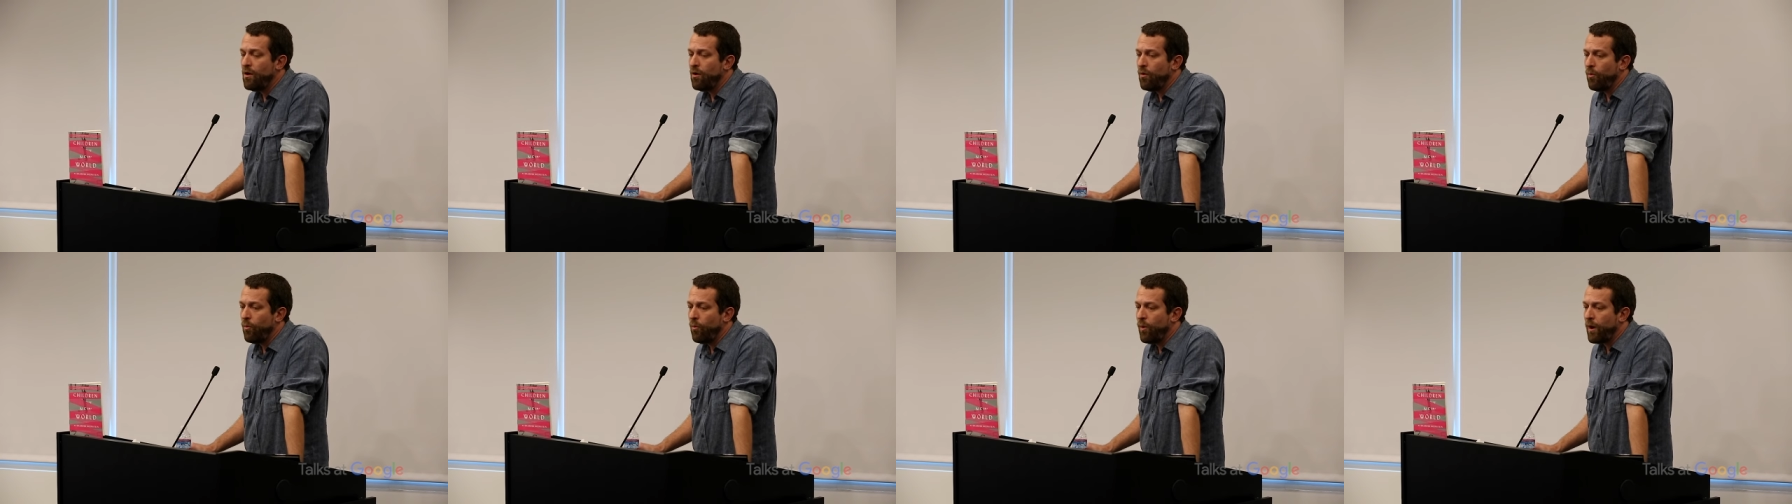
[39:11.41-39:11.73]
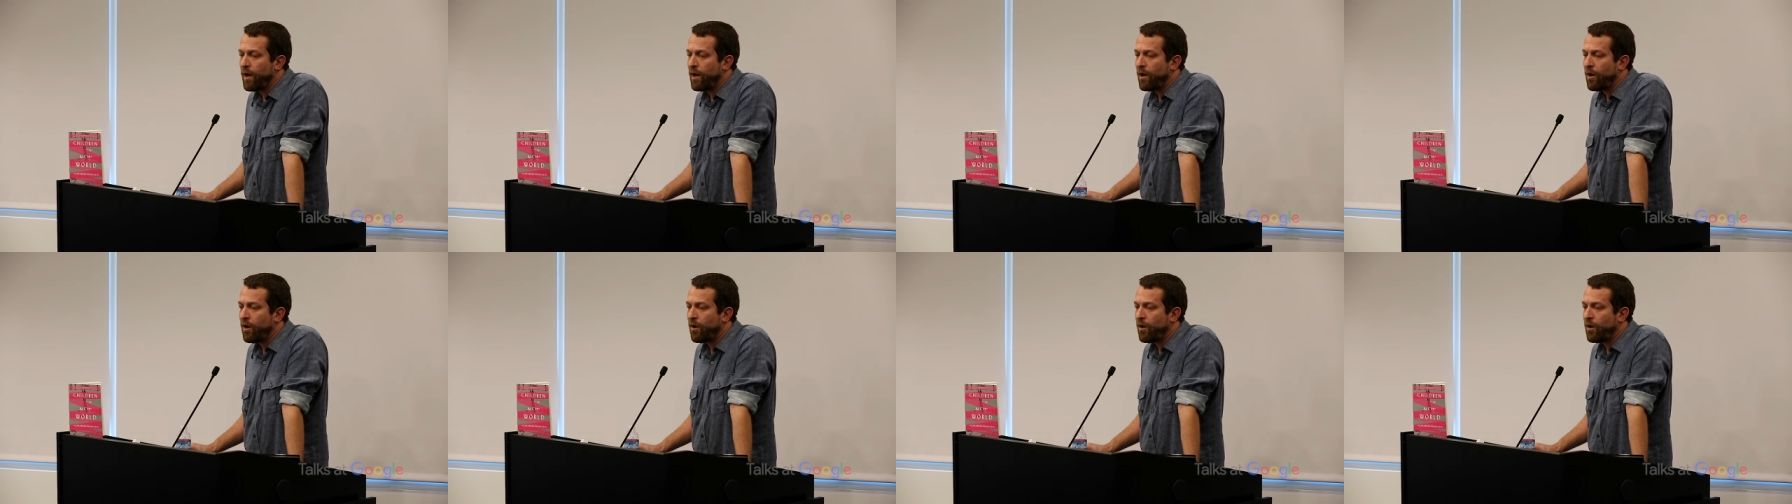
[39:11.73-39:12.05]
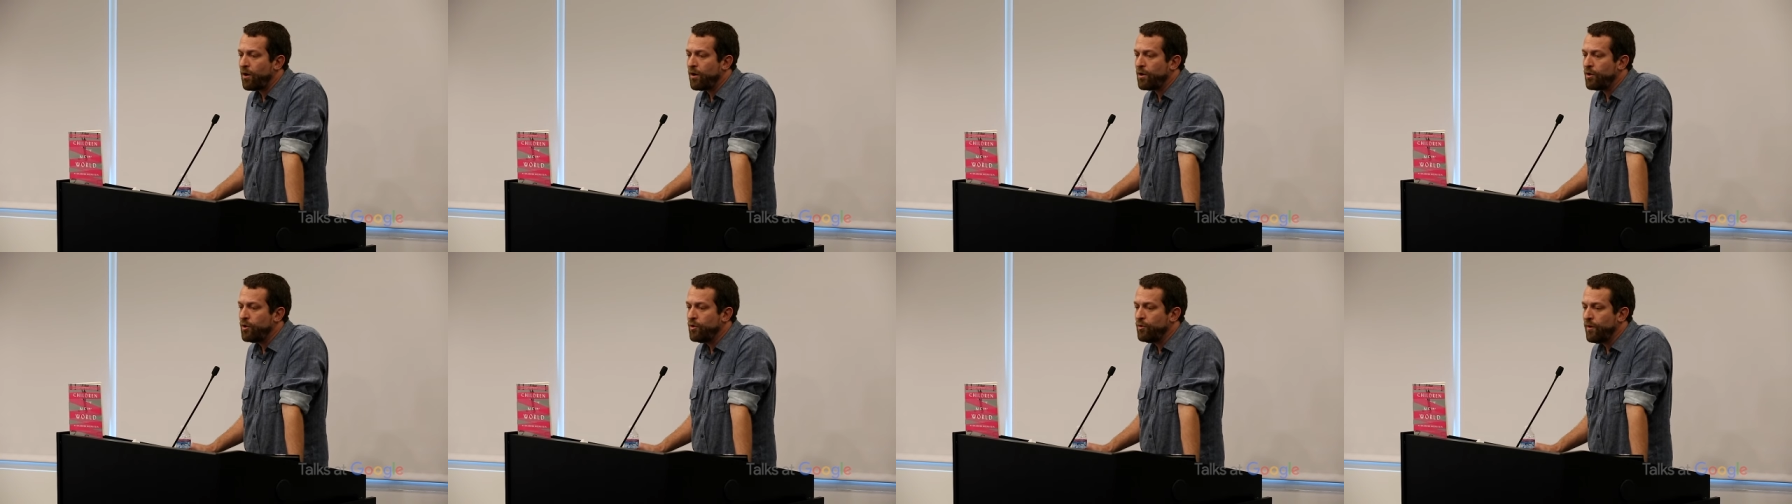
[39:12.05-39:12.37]

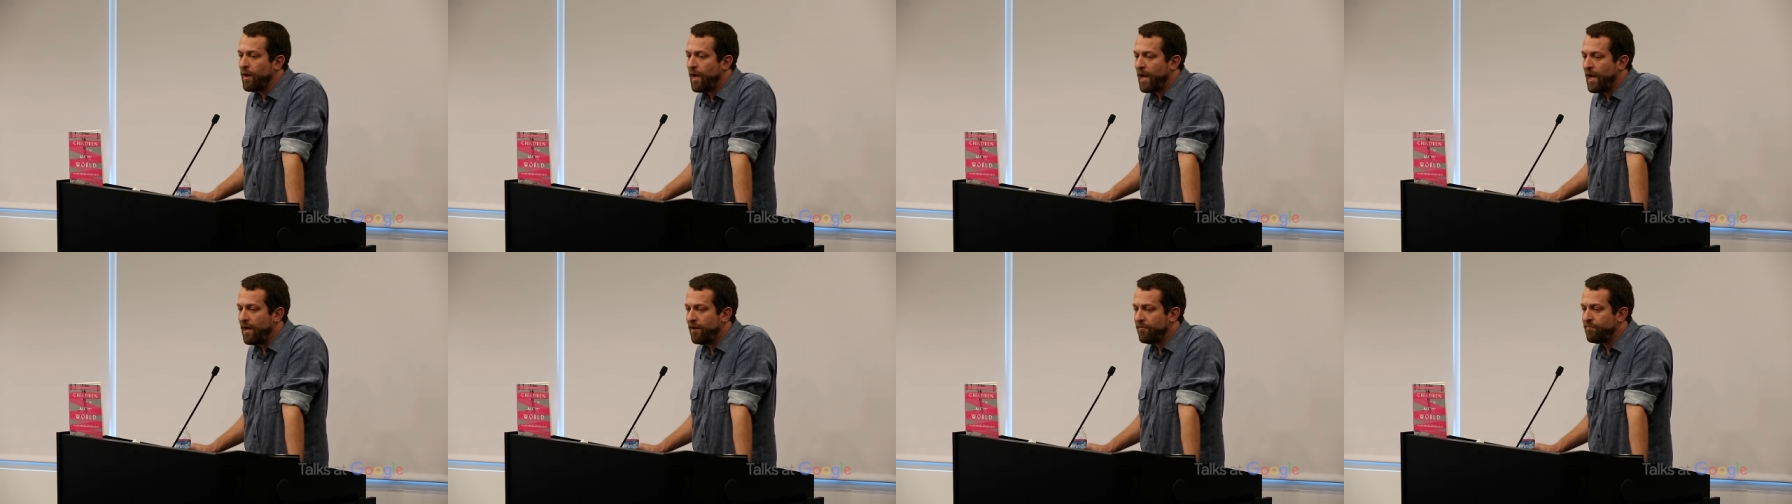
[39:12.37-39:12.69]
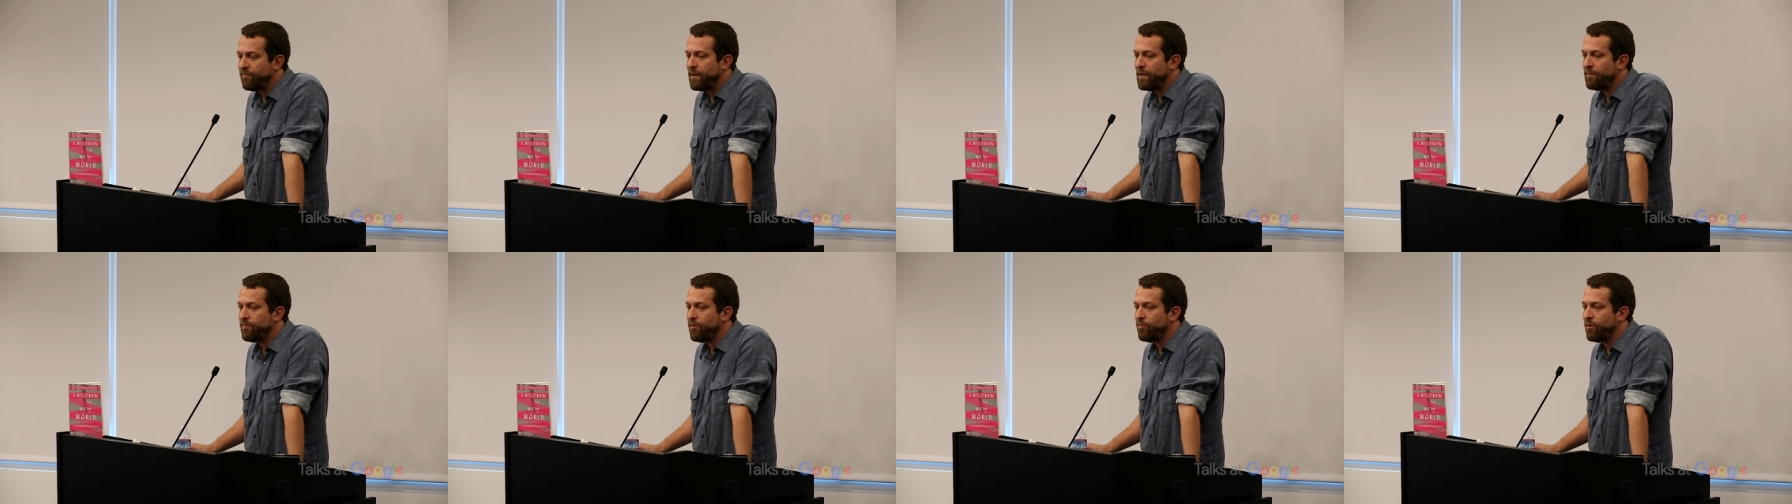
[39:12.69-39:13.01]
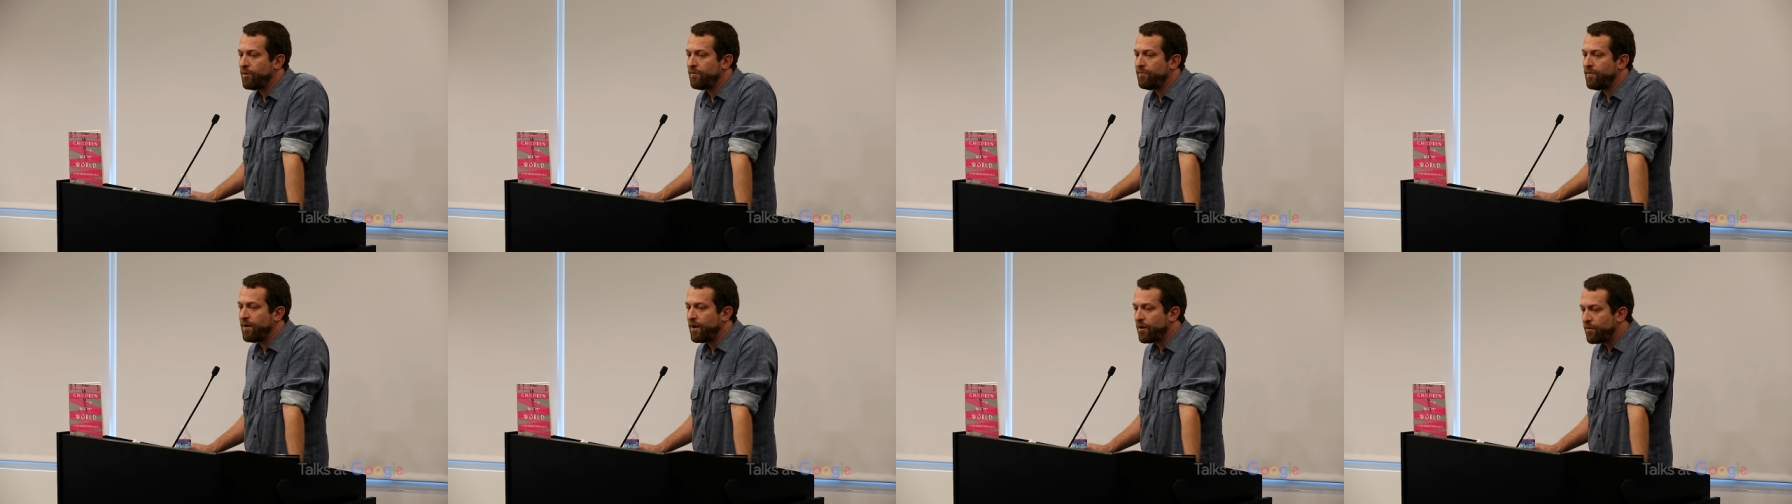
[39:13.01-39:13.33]
where you have people
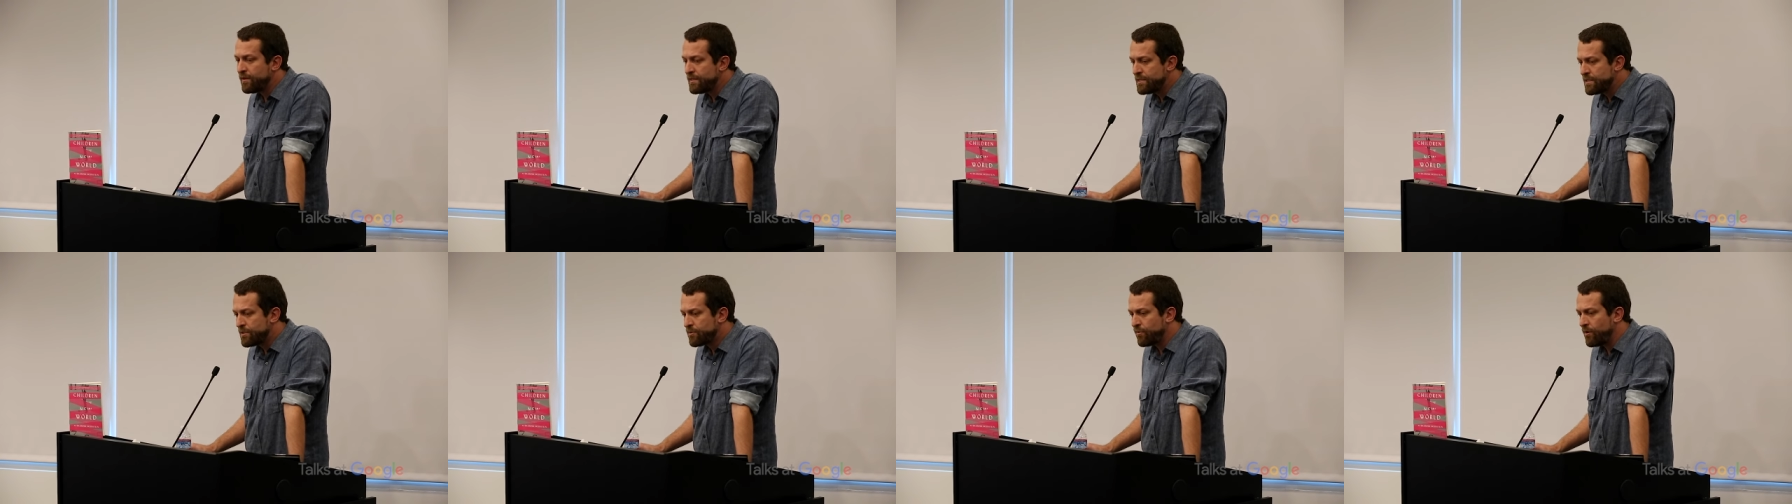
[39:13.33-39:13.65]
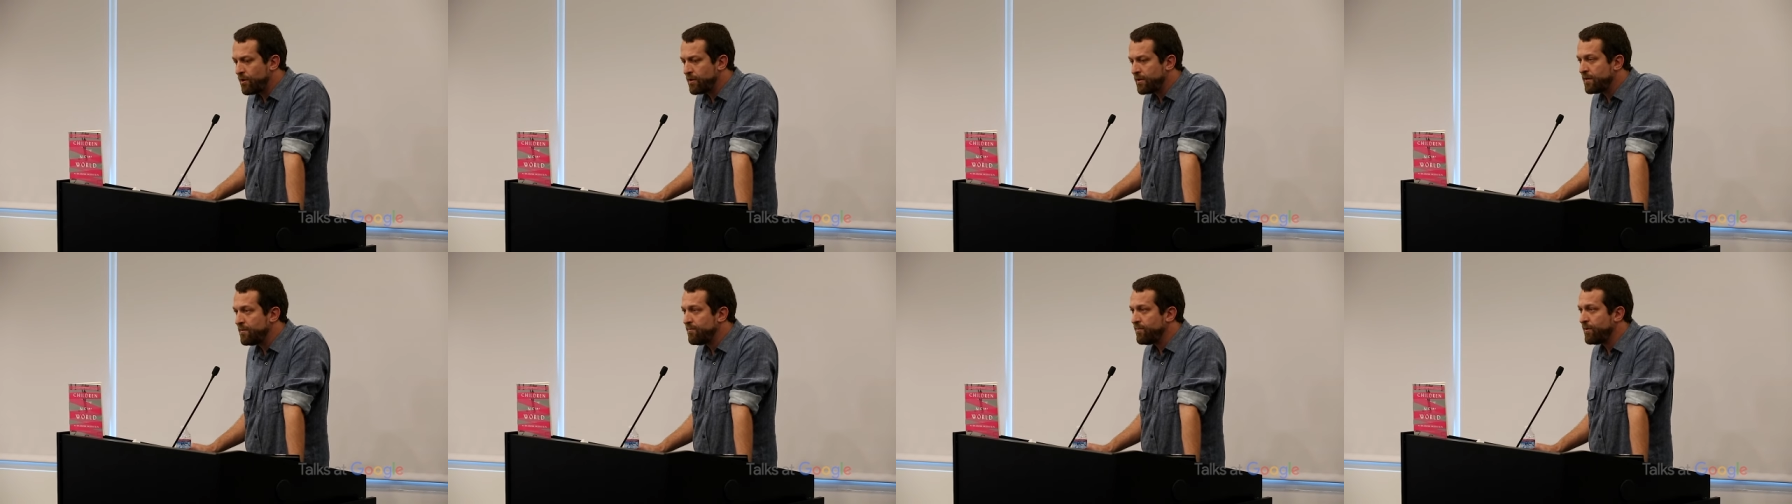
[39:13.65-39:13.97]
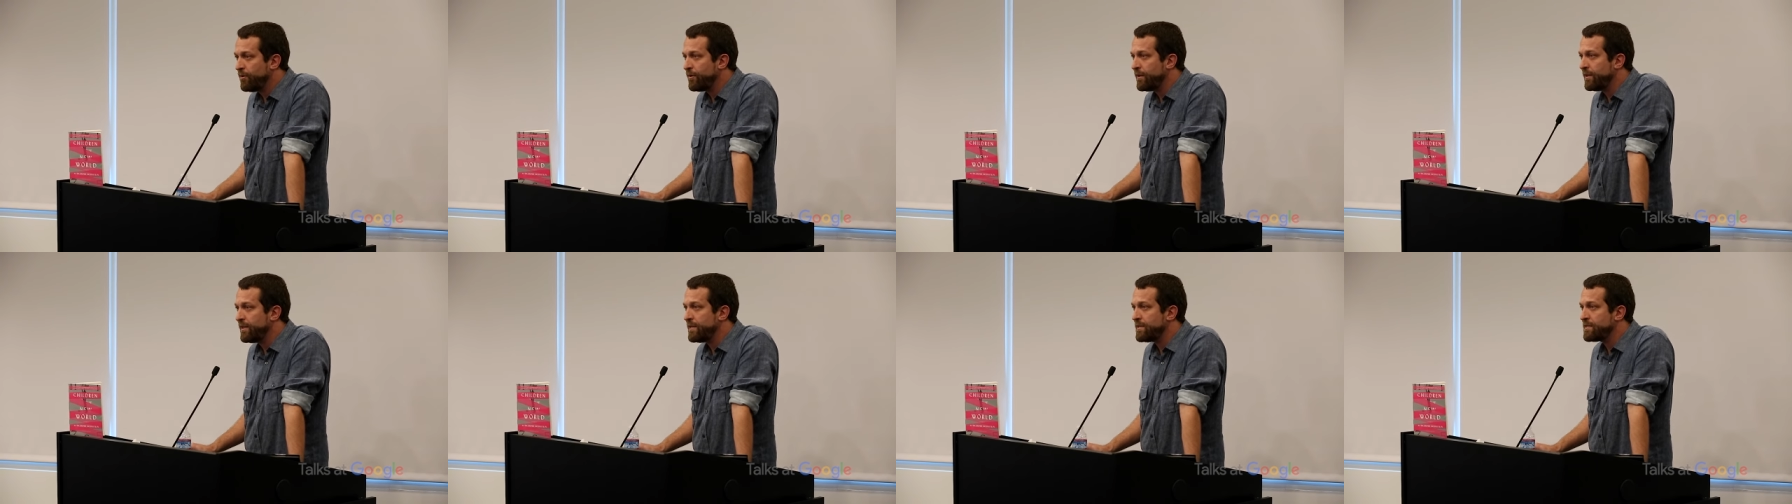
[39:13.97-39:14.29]
with very strong
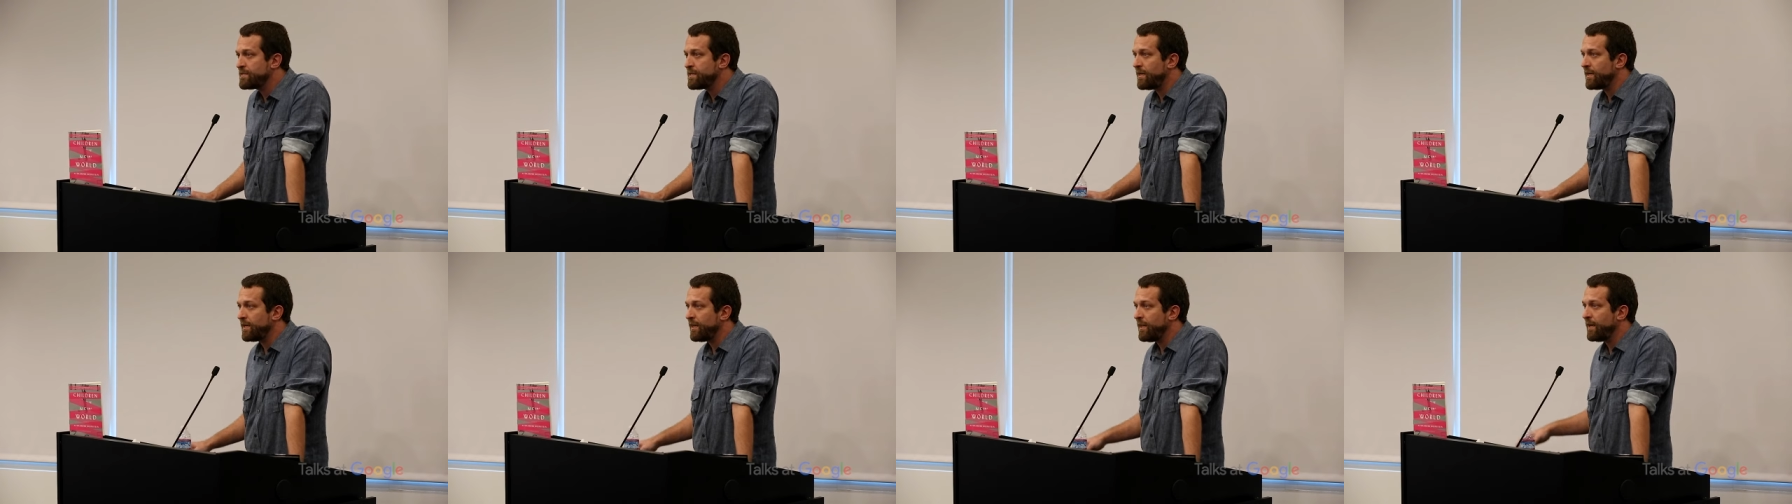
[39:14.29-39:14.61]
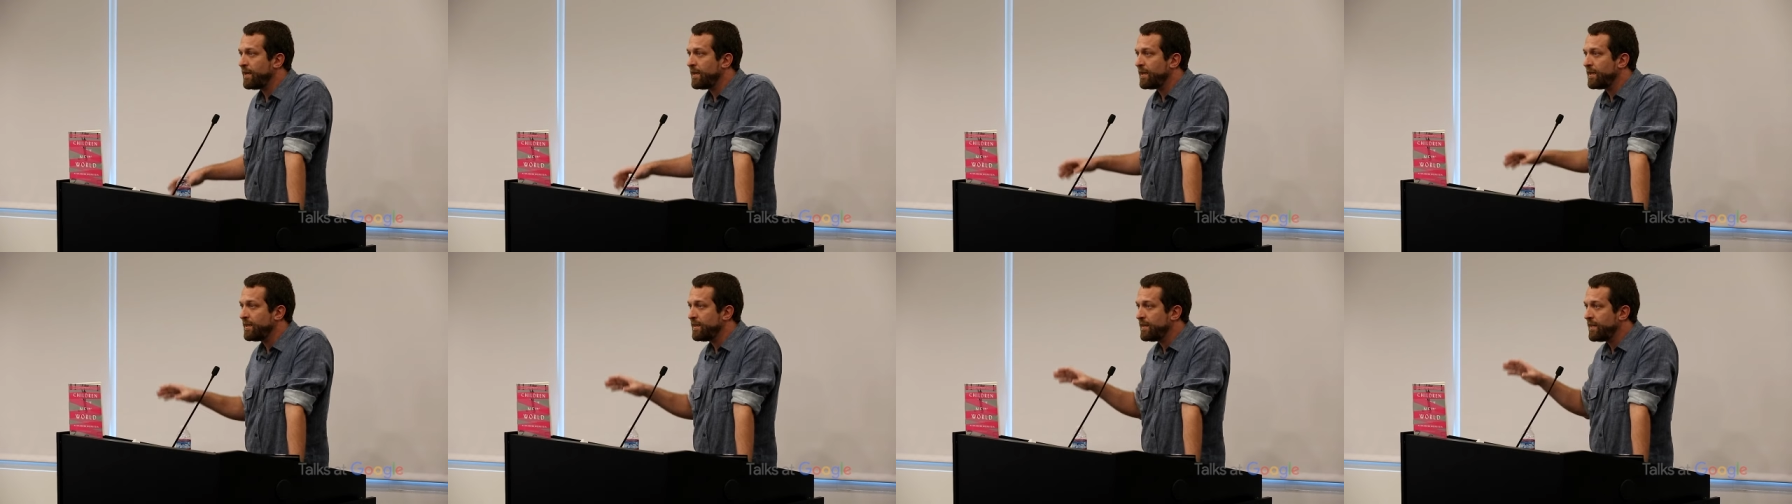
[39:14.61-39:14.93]
communities online.